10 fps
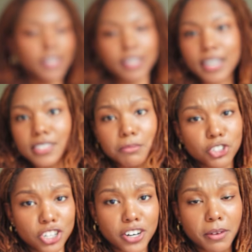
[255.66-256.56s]
got some
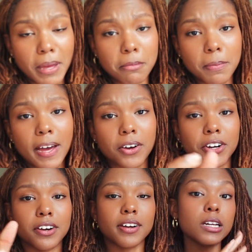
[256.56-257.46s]
generic baby
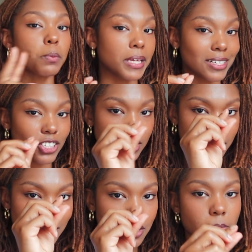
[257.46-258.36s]
powder, just a
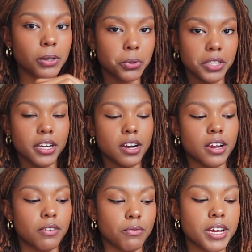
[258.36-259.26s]
little bit on there,
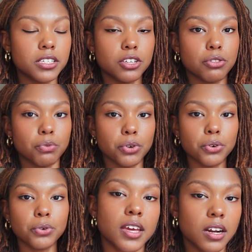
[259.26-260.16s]
and raked it
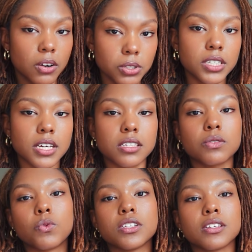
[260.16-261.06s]
through. And I only tested
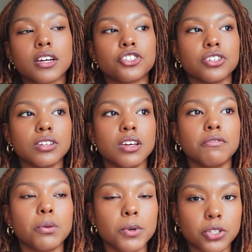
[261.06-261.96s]
one section. If
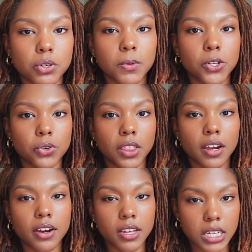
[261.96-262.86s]
you put too much on there,
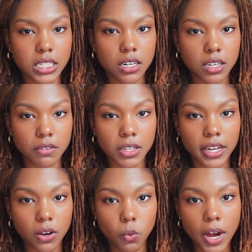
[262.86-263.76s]
it is gonna give it like
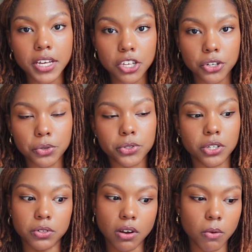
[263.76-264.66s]
a white hue, so
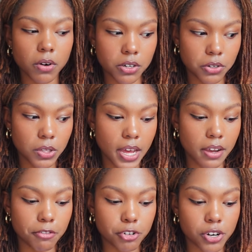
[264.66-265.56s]
you don't wanna do that if
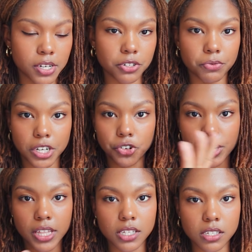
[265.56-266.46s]
you're trying to
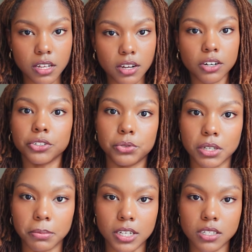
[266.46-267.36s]
recreate this look or do
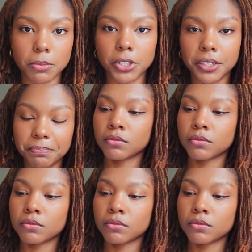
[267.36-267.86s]
something similar.